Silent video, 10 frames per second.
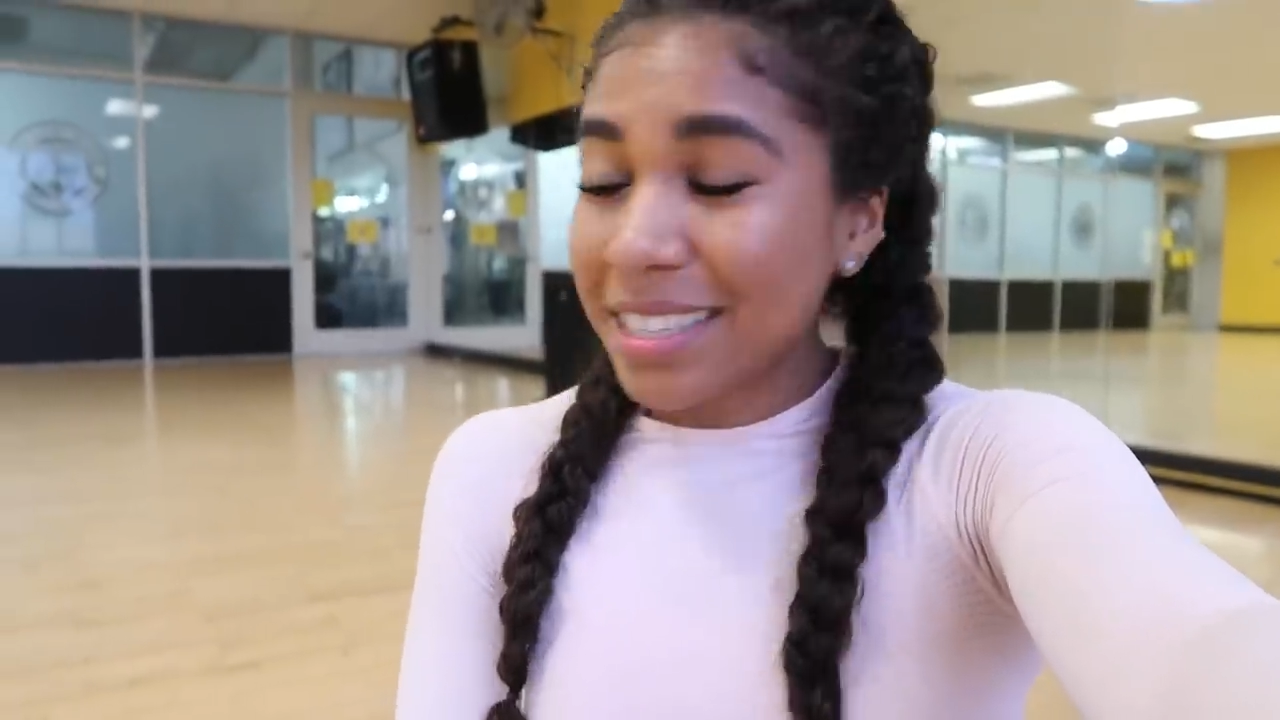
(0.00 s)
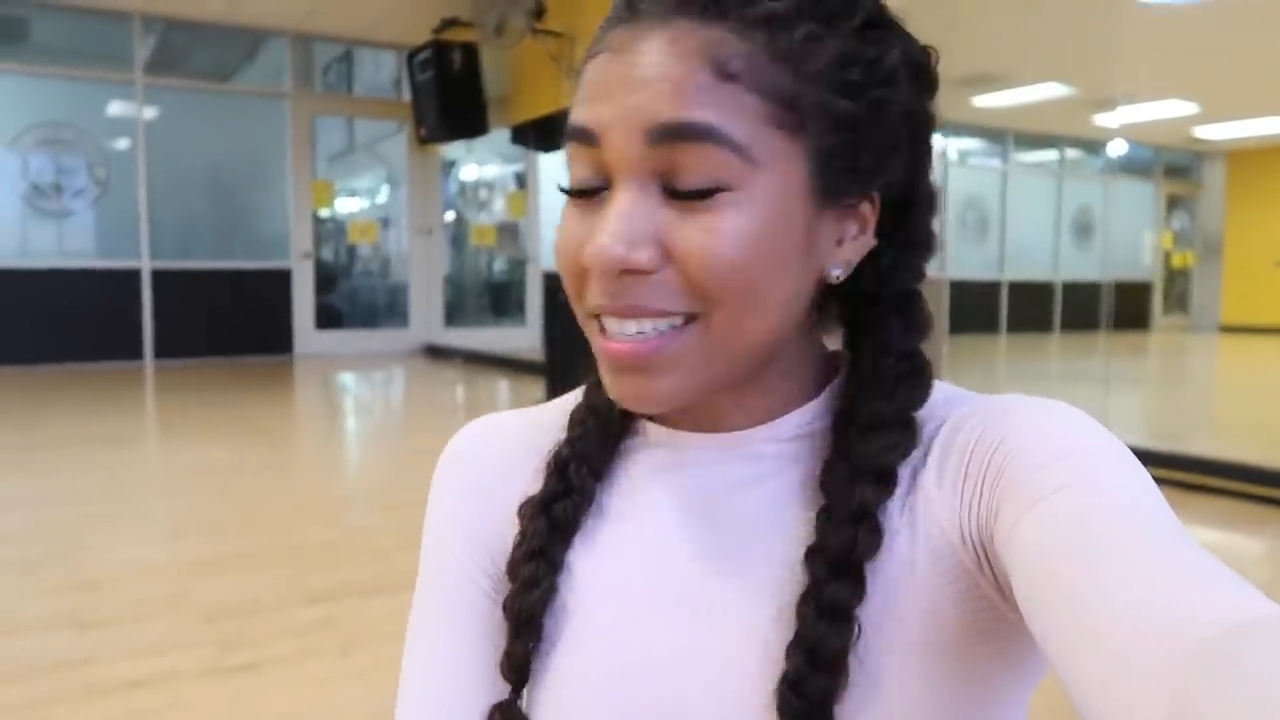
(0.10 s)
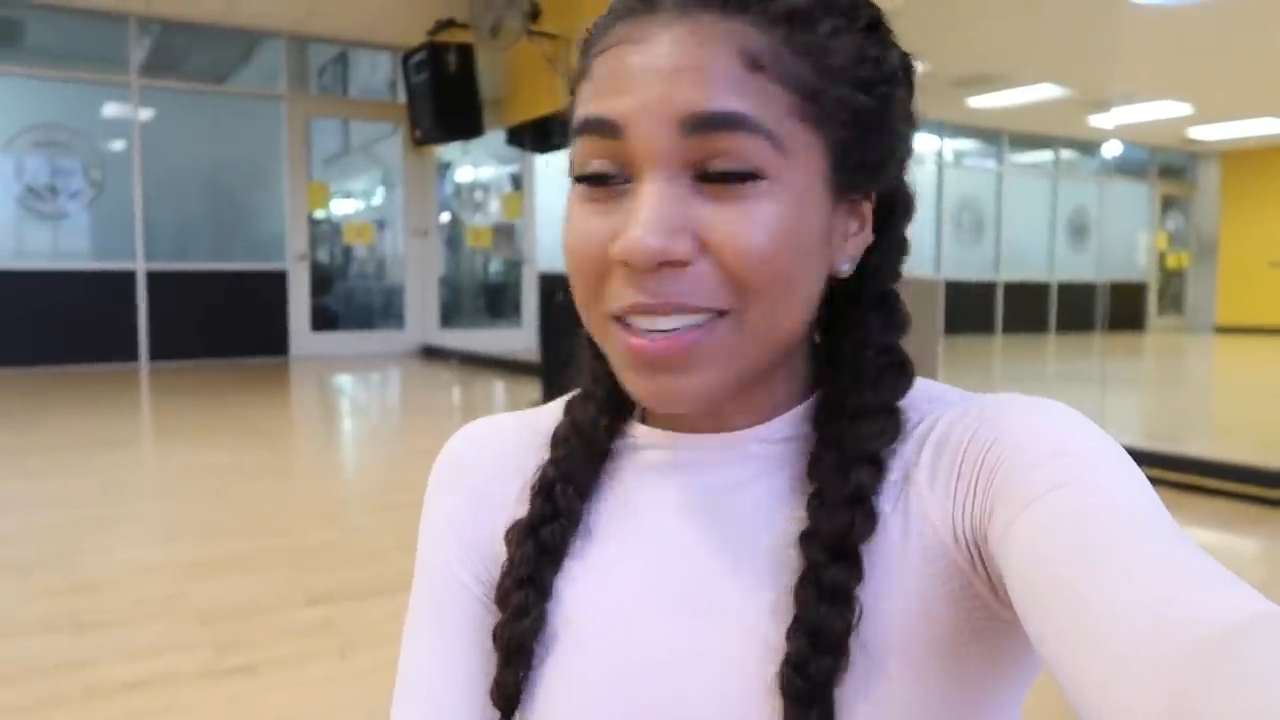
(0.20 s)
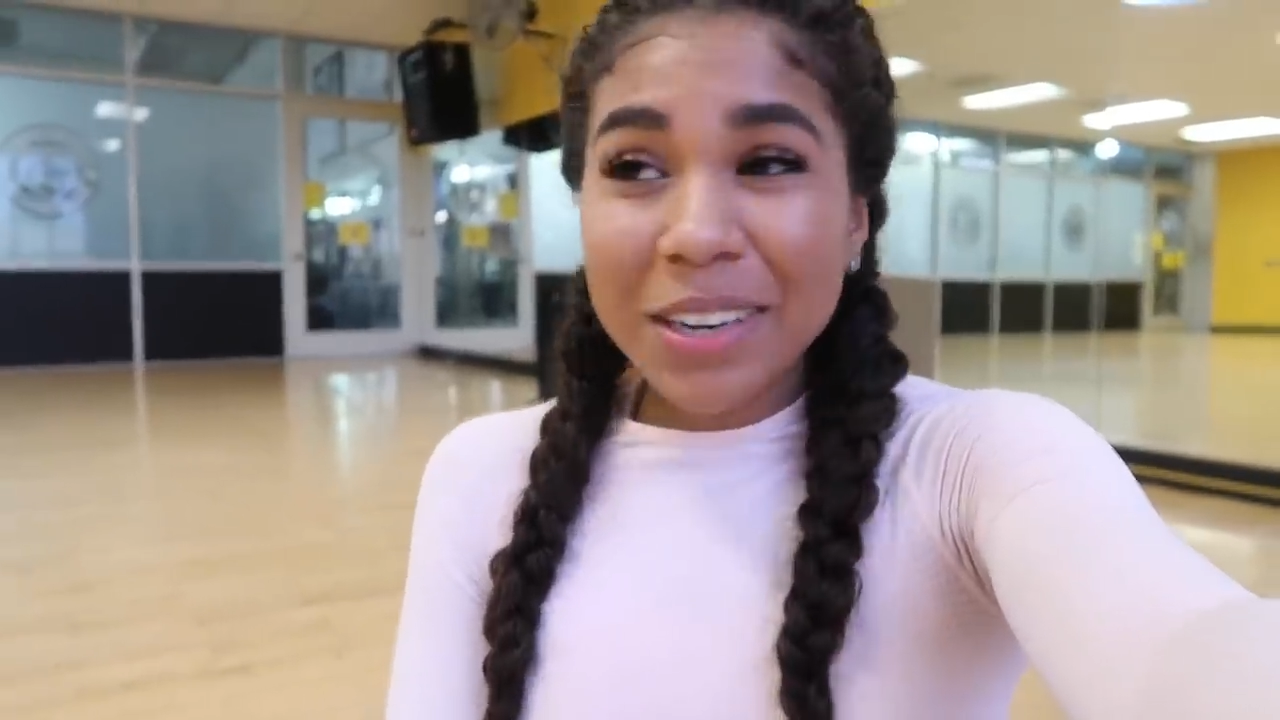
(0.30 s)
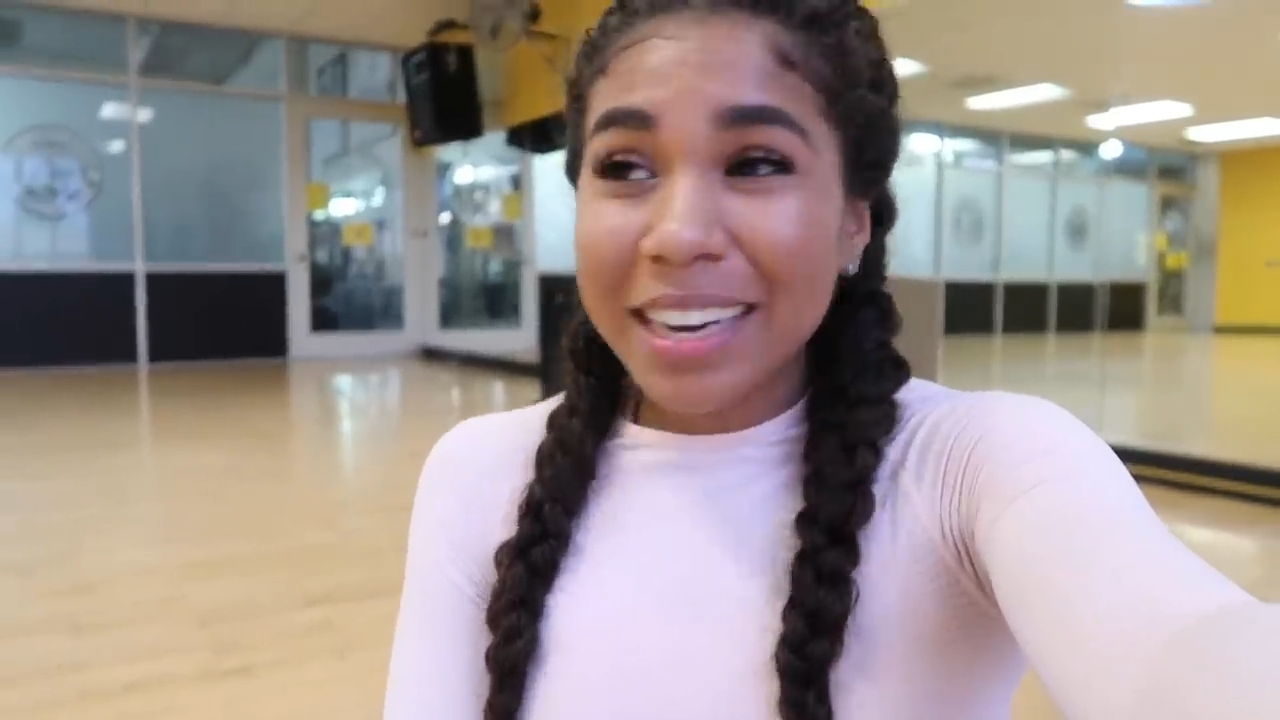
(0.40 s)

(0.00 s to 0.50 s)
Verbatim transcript: still